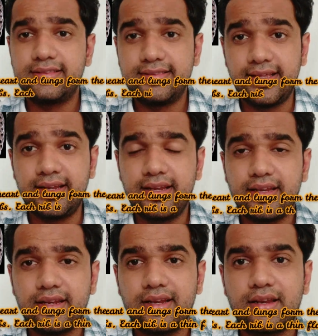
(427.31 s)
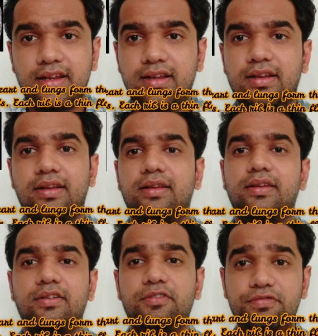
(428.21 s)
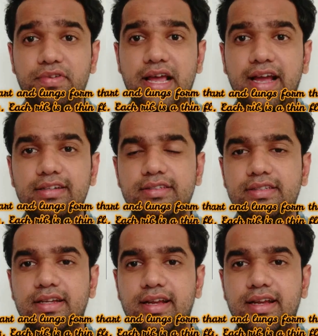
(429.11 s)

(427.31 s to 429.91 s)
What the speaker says: Thin, flat